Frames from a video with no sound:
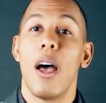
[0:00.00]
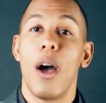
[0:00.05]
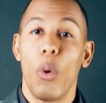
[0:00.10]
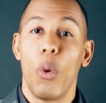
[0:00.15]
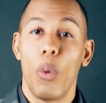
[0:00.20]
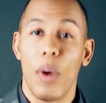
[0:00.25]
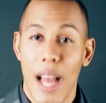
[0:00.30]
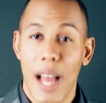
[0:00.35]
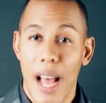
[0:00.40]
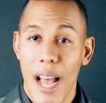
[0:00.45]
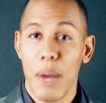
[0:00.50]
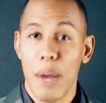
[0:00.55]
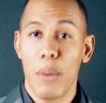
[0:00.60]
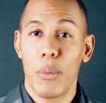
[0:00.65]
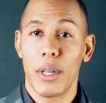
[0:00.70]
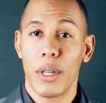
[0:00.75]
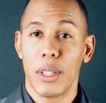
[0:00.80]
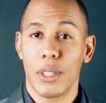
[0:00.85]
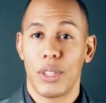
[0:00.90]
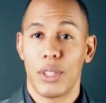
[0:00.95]
when I
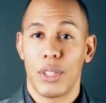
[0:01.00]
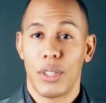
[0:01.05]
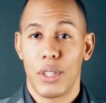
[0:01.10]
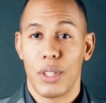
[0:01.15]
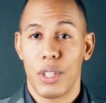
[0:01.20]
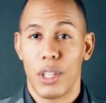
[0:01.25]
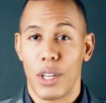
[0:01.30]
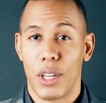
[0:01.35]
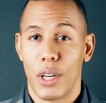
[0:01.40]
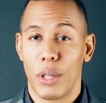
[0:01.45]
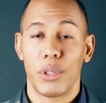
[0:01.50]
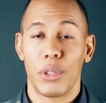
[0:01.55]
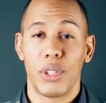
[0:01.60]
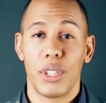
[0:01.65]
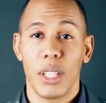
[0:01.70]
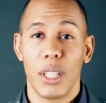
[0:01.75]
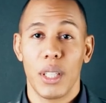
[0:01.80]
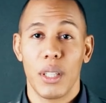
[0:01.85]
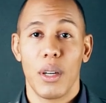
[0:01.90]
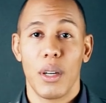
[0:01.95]
was
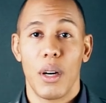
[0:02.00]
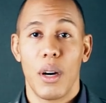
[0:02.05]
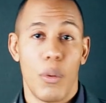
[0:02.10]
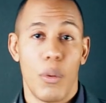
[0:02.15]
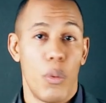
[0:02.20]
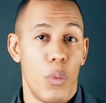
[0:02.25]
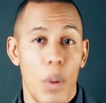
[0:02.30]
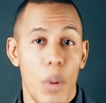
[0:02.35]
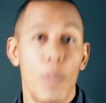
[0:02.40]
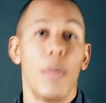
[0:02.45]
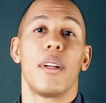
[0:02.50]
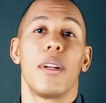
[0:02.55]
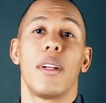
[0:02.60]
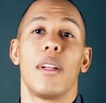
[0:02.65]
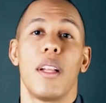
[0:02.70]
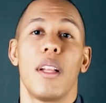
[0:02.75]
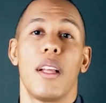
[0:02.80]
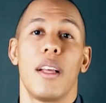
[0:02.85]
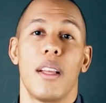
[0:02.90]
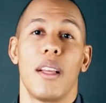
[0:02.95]
coaching women
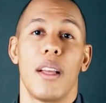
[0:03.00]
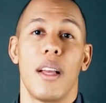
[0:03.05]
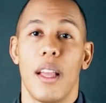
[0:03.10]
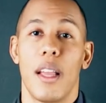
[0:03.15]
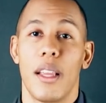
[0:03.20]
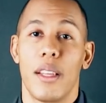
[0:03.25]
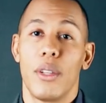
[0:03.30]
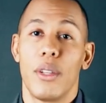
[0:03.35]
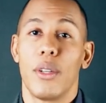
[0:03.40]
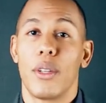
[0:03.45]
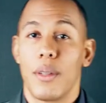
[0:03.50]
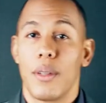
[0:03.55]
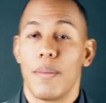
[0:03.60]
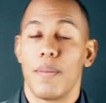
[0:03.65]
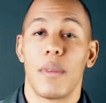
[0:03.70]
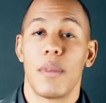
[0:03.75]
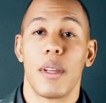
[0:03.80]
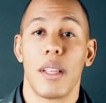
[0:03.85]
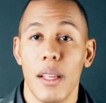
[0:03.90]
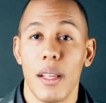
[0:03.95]
and you
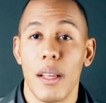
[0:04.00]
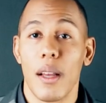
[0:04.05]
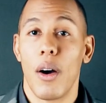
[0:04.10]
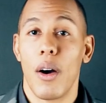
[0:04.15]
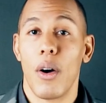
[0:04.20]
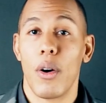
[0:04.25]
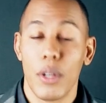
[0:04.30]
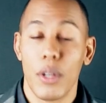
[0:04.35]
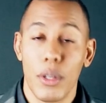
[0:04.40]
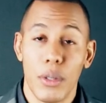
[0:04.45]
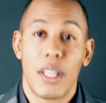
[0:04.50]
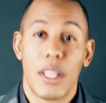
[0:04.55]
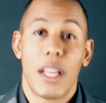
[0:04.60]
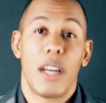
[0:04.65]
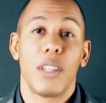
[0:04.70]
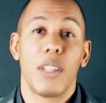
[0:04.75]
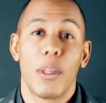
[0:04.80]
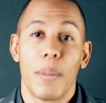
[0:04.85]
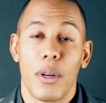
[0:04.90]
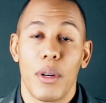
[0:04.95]
or you
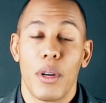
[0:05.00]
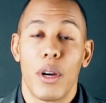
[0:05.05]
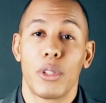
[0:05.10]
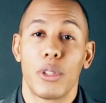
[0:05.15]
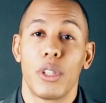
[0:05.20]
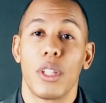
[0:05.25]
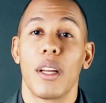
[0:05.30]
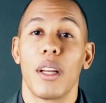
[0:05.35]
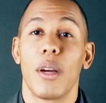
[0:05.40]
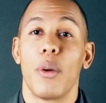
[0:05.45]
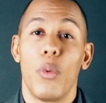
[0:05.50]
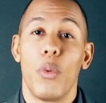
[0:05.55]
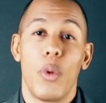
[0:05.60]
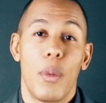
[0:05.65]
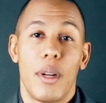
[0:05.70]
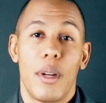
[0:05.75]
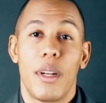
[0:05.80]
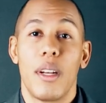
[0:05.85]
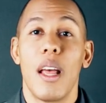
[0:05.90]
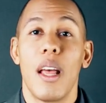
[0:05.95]
tell them a coaching
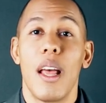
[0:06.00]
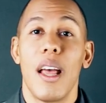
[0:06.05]
woman,